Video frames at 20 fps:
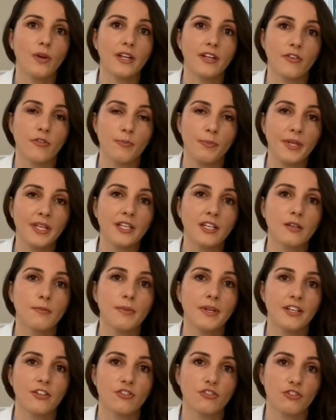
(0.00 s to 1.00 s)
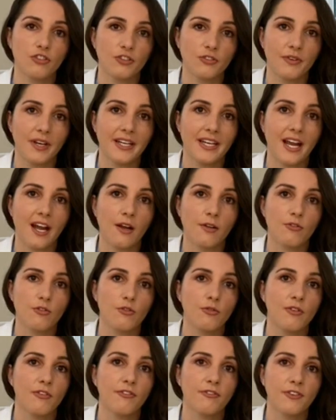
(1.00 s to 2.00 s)
It's being administered right now to
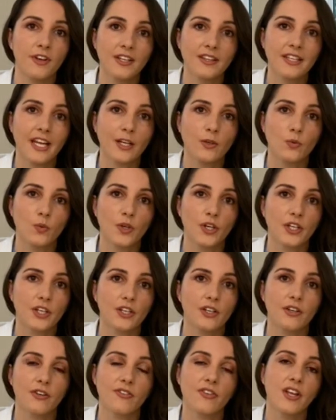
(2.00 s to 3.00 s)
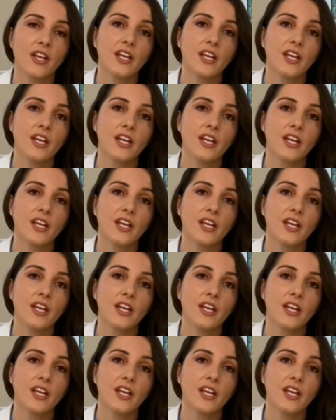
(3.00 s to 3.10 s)
the frontline workers